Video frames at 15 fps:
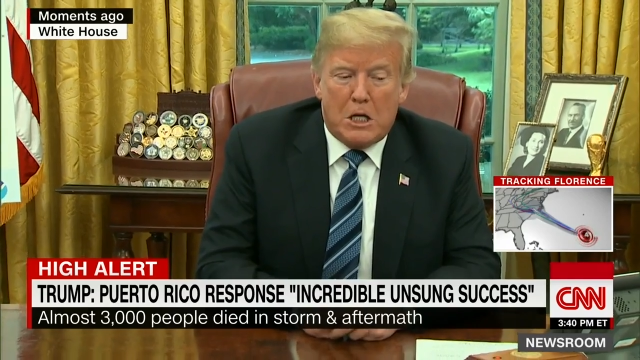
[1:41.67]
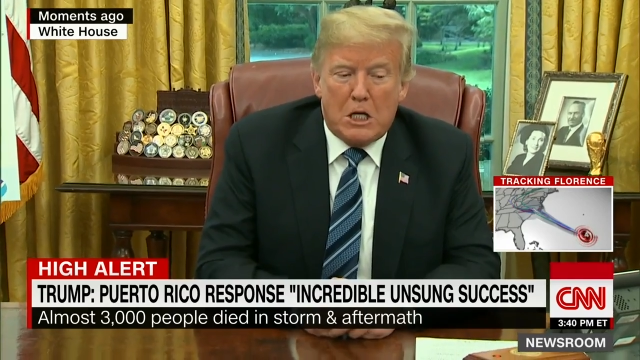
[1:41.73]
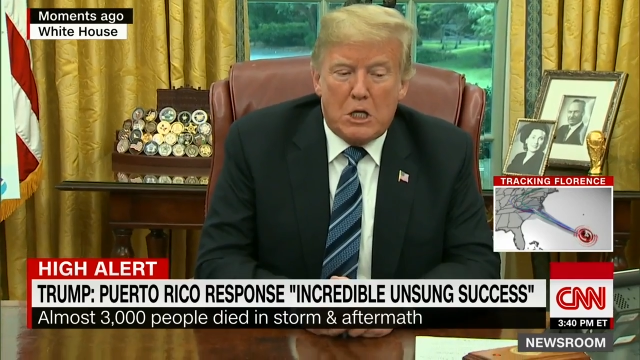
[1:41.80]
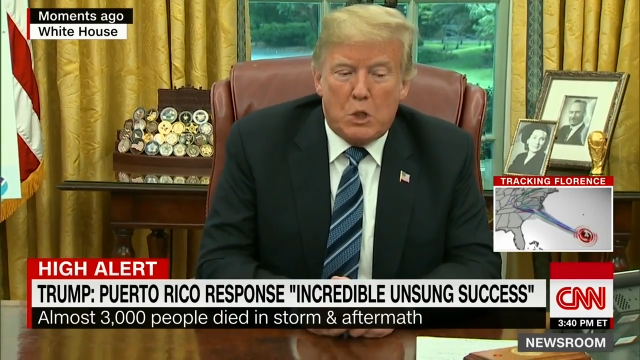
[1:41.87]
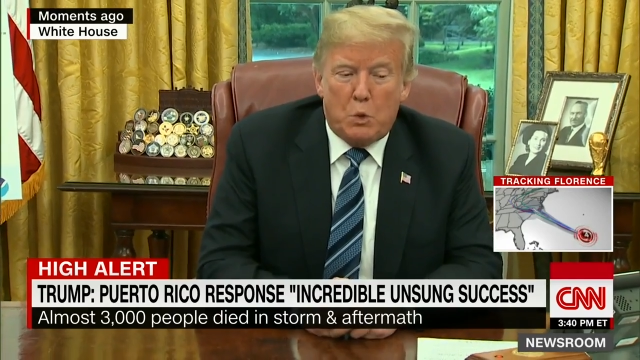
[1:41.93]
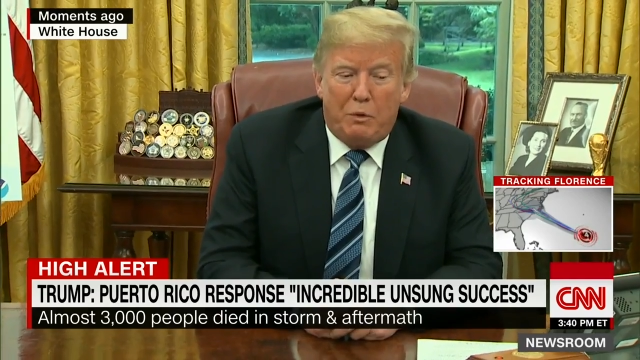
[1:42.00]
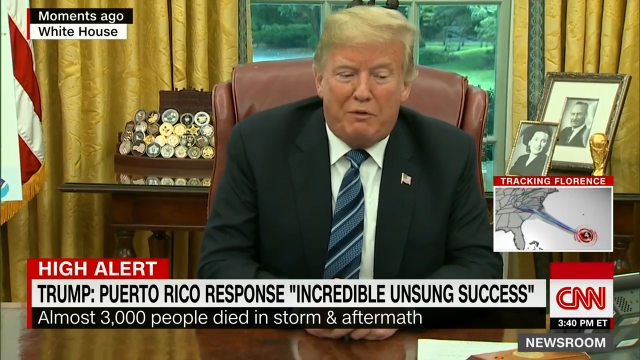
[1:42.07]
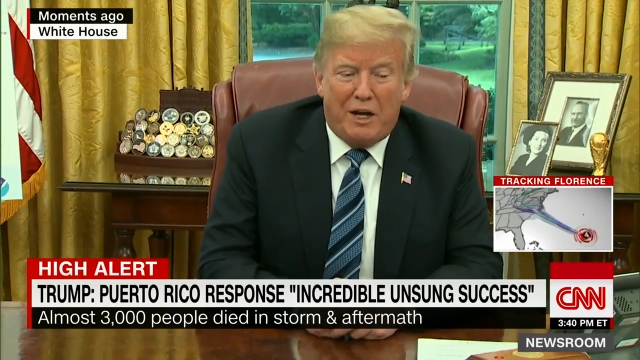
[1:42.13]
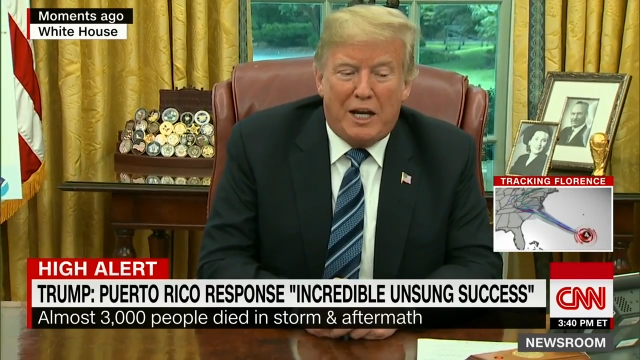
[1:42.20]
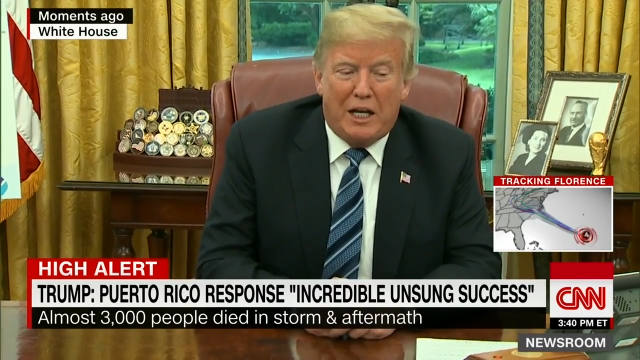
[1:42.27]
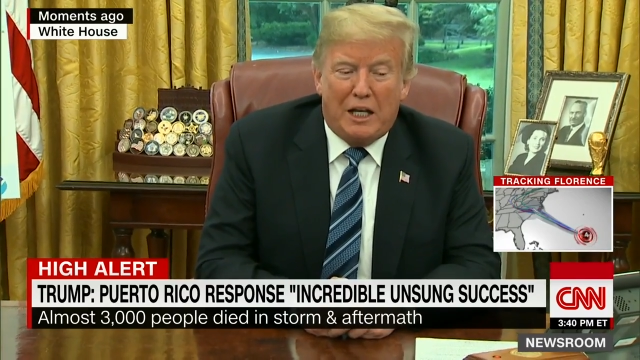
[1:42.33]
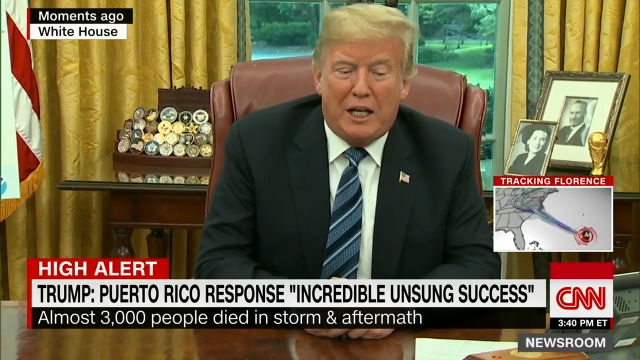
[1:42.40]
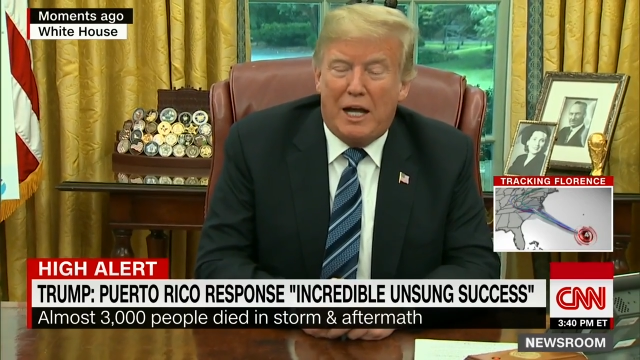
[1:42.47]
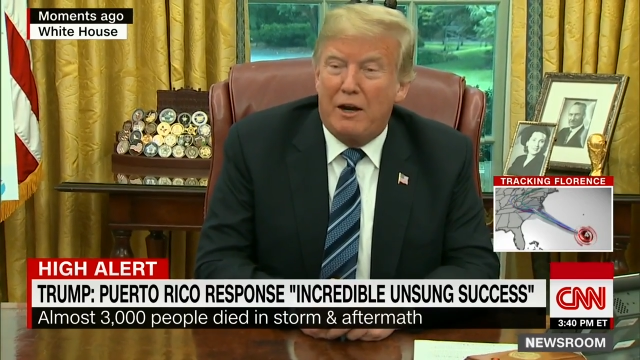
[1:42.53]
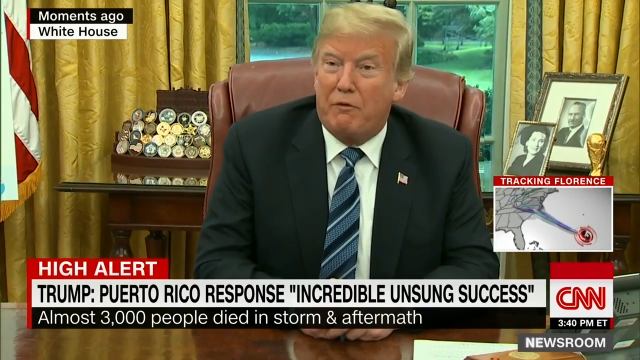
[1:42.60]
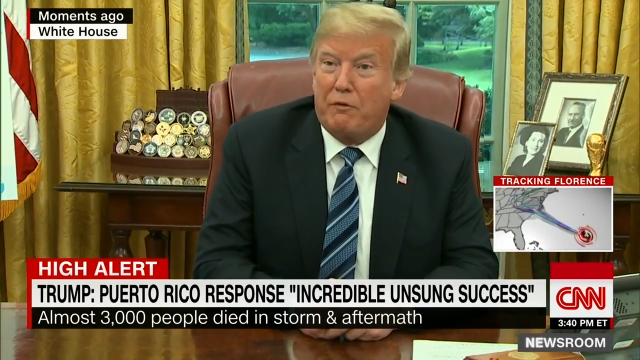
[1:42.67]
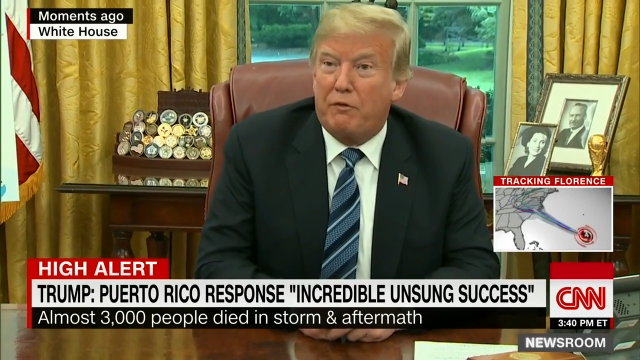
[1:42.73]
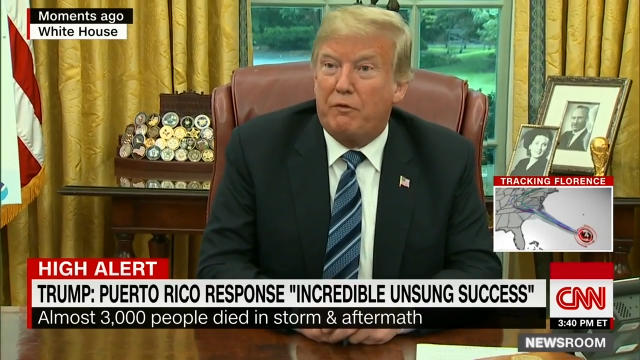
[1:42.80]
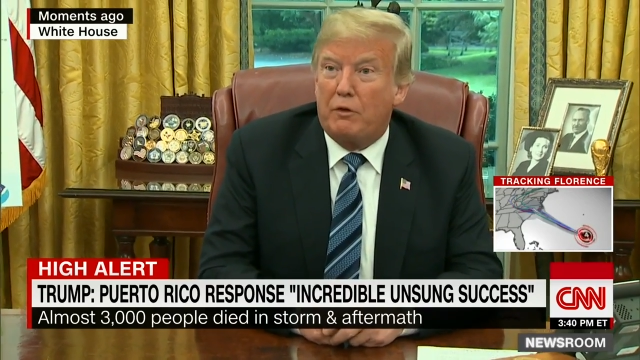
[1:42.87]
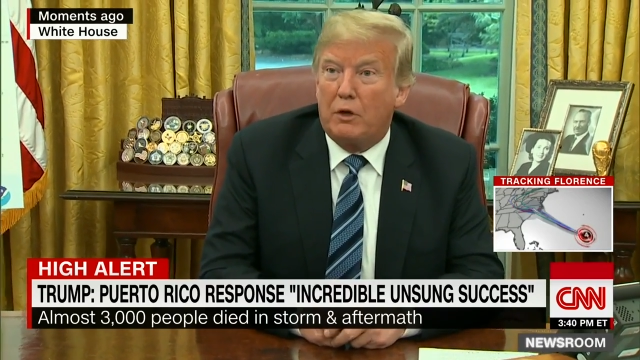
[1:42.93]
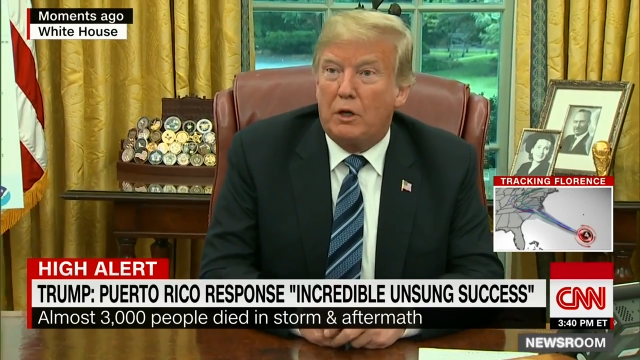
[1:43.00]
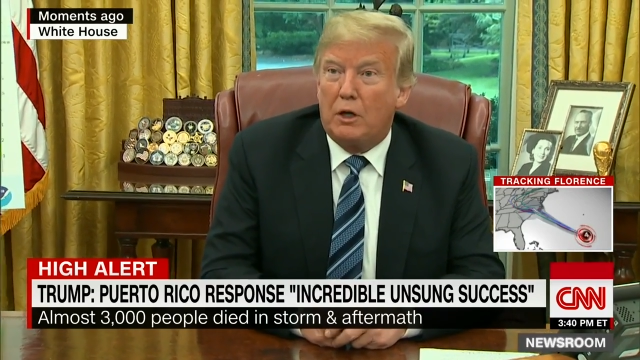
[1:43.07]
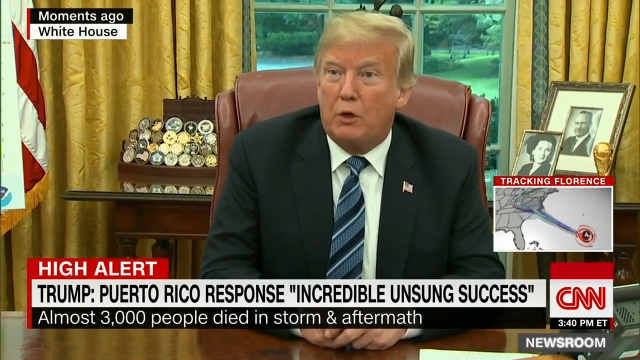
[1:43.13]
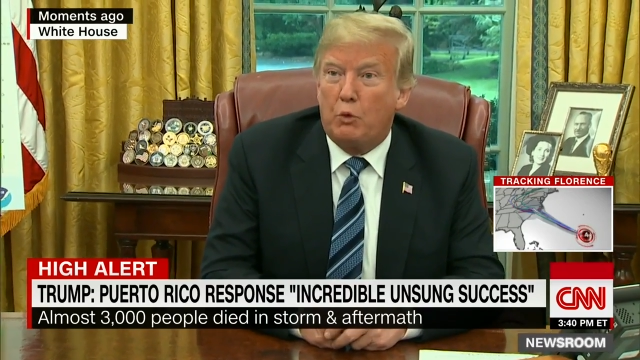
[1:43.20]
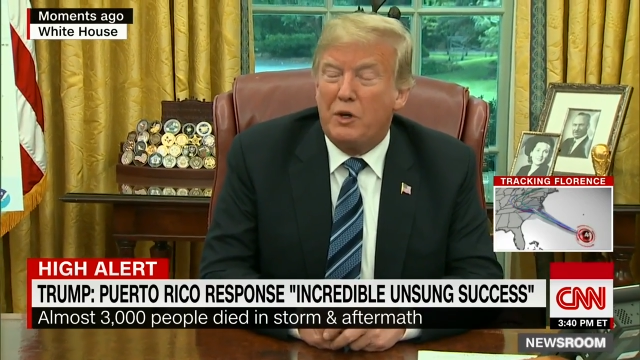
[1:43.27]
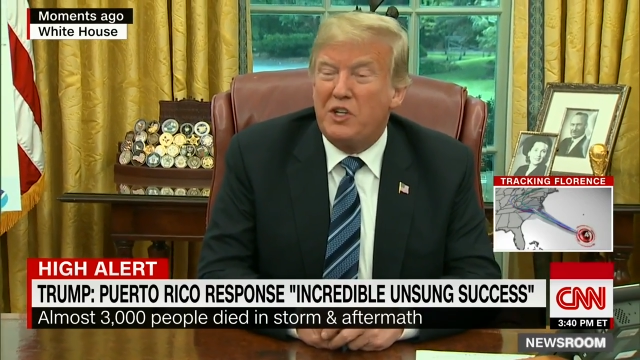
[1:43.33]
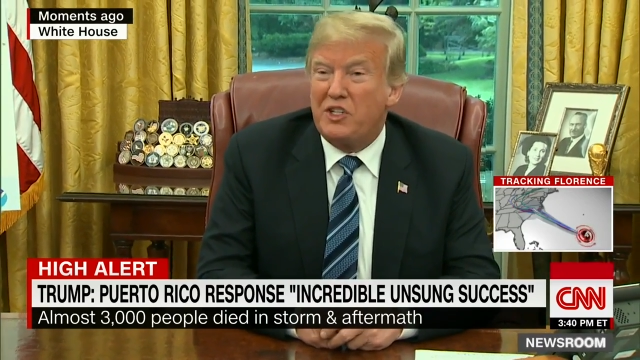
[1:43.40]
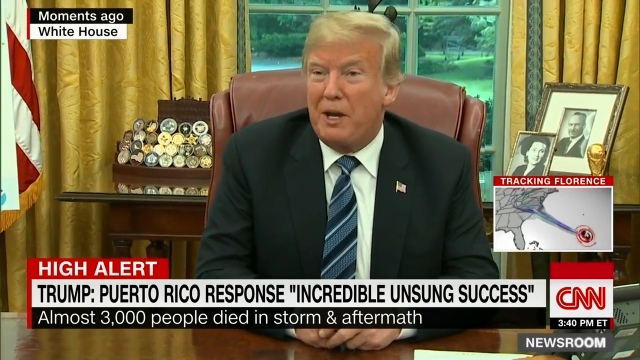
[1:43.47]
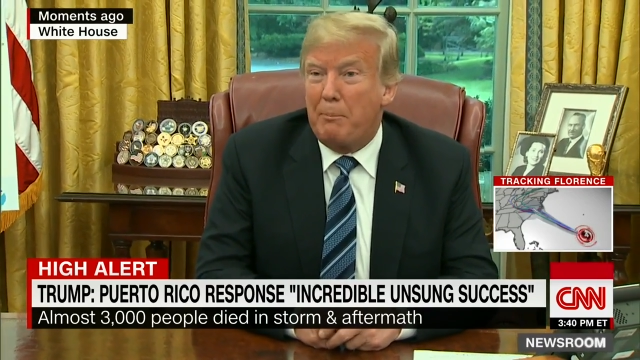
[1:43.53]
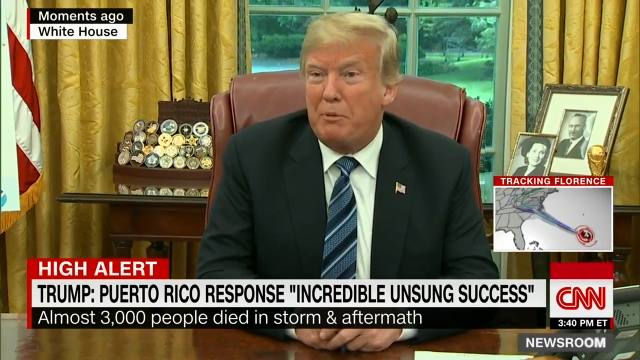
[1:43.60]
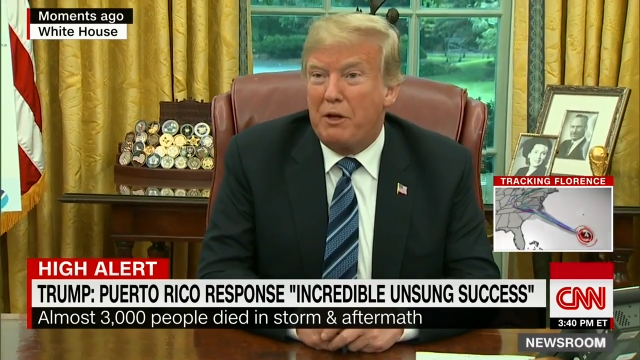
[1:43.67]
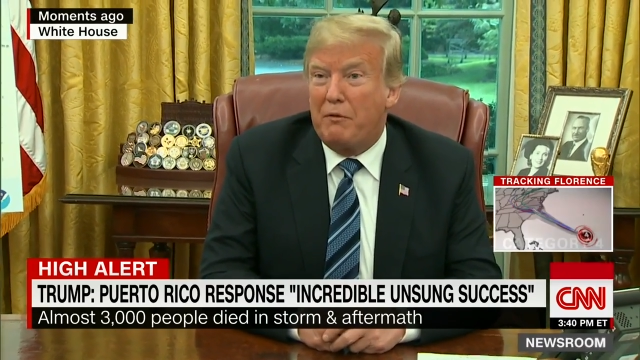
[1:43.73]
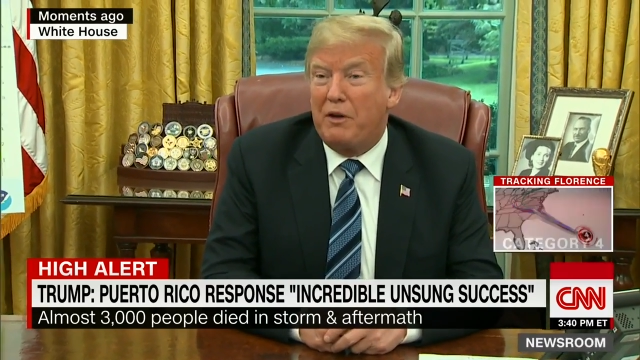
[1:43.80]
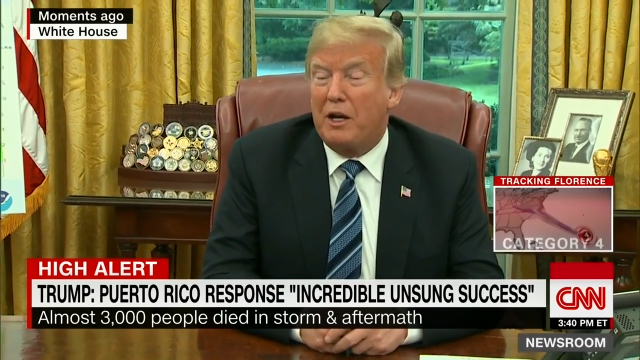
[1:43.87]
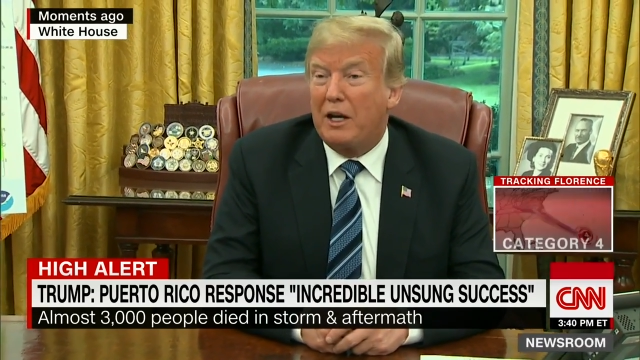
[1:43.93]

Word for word: we've gotten a lot of uh, receptivity,